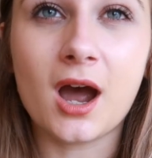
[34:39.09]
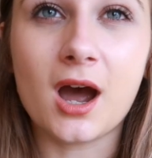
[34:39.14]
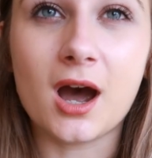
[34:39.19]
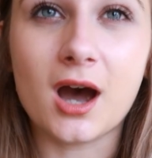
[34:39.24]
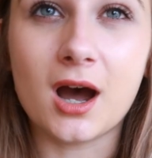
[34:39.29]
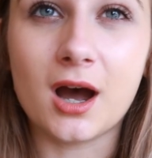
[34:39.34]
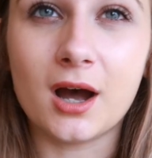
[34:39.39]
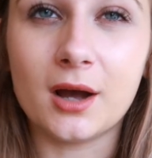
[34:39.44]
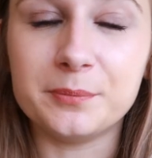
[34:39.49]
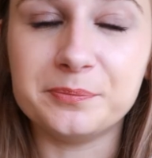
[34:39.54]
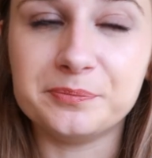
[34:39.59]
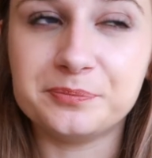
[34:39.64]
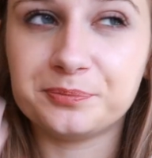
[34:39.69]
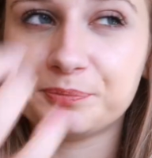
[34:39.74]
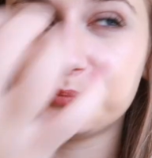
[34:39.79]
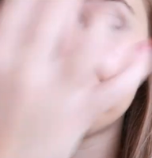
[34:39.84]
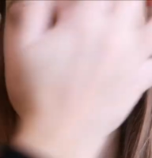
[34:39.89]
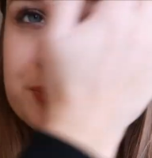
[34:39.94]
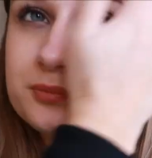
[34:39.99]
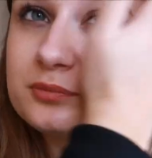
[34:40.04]
I
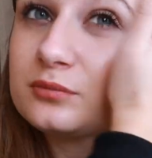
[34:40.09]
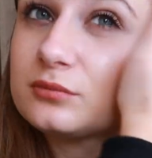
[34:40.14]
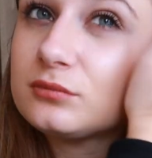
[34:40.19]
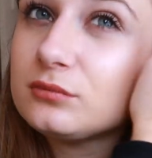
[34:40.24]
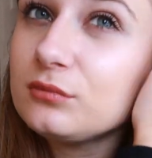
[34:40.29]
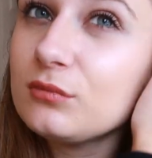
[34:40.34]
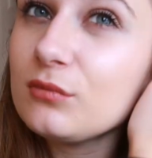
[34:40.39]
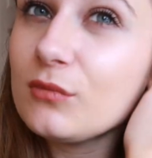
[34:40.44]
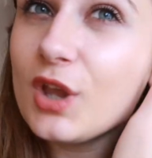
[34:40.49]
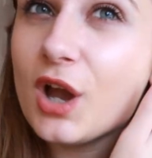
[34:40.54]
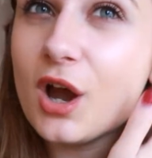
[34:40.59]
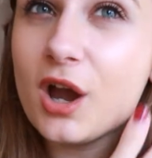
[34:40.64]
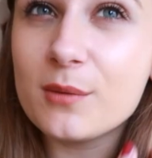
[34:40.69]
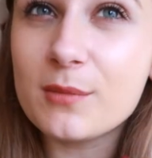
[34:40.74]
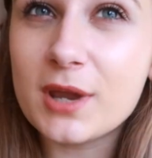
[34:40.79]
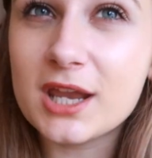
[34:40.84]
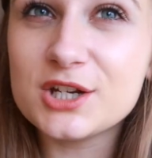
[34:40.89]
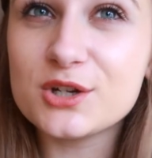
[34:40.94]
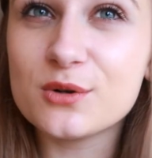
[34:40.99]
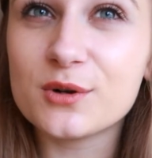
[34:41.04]

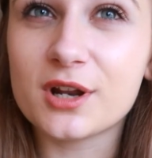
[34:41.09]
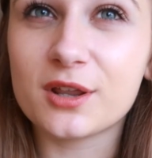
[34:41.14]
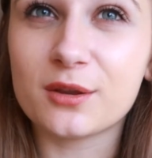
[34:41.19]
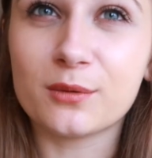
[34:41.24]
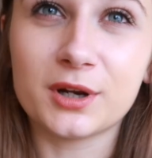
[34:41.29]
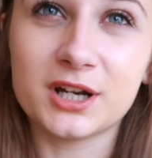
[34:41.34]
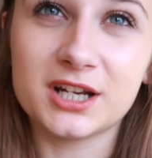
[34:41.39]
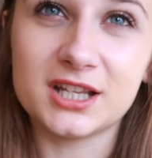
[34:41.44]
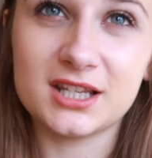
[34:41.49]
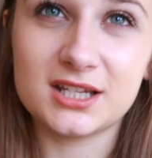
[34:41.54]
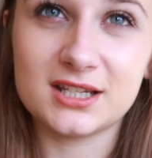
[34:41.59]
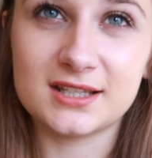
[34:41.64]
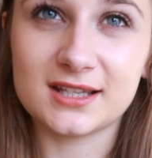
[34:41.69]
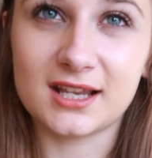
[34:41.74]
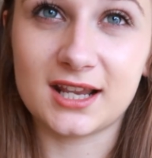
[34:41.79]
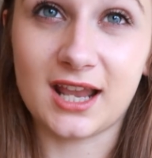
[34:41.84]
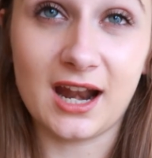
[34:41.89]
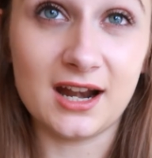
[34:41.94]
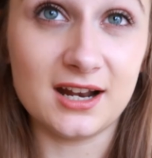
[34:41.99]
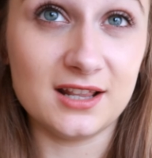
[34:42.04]
may do another one of these
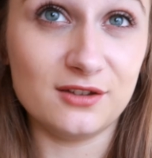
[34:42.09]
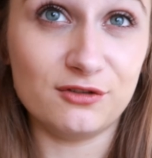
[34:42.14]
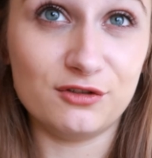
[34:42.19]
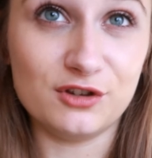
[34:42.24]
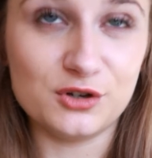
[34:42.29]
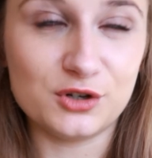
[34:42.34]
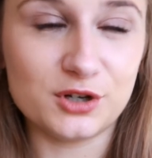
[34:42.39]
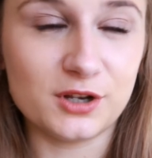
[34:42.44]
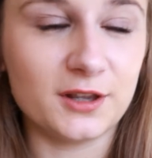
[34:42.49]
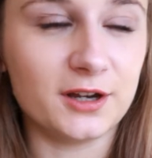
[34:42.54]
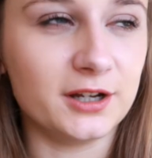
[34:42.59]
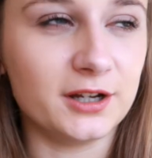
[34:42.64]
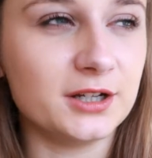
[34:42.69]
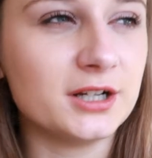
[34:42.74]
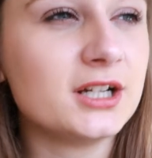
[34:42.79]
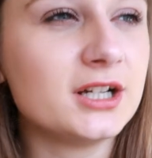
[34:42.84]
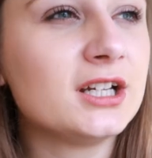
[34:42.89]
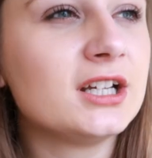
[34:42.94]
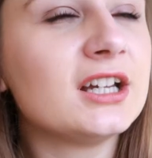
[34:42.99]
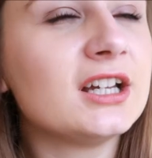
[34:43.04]
again in the future though,
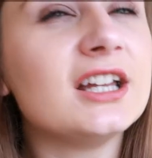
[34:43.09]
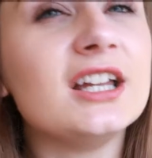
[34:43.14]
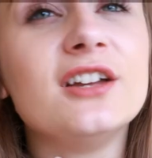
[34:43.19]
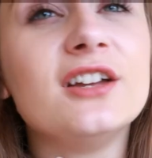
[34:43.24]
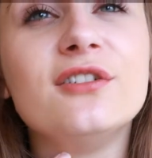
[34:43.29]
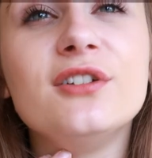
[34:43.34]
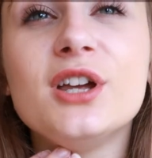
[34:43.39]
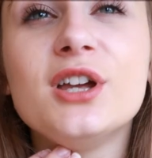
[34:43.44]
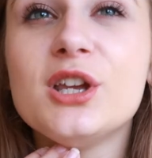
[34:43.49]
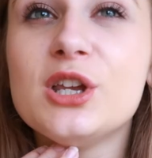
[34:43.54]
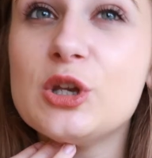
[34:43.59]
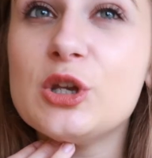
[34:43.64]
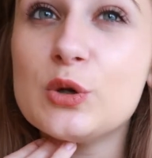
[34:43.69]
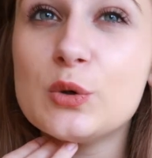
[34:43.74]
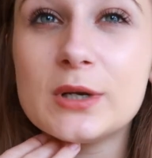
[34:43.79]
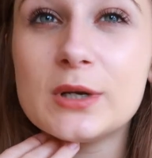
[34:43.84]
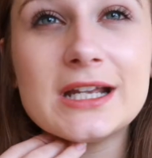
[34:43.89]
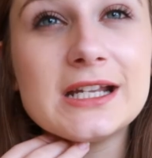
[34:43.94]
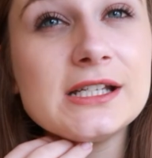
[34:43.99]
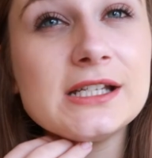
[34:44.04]
if
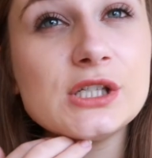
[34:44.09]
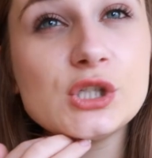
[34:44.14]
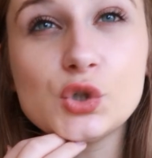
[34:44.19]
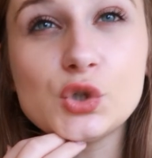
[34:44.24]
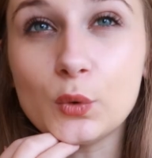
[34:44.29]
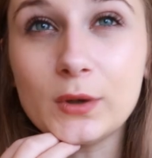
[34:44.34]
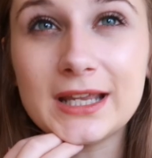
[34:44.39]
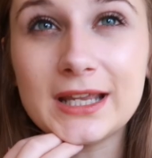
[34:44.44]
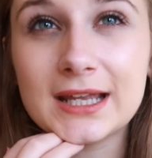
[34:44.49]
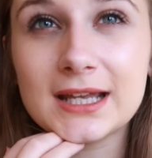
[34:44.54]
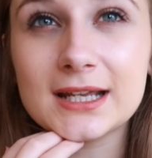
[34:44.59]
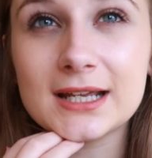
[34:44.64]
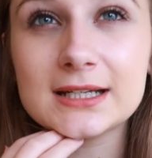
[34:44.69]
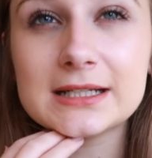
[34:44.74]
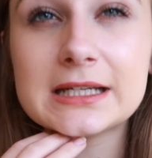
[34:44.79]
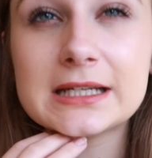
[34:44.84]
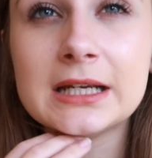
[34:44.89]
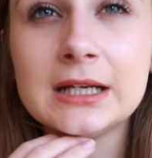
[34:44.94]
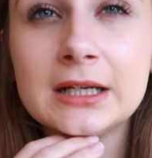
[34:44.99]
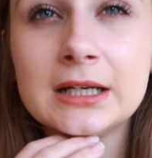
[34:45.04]
you enjoy
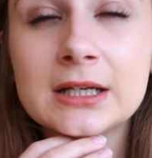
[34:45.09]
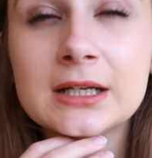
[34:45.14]
it.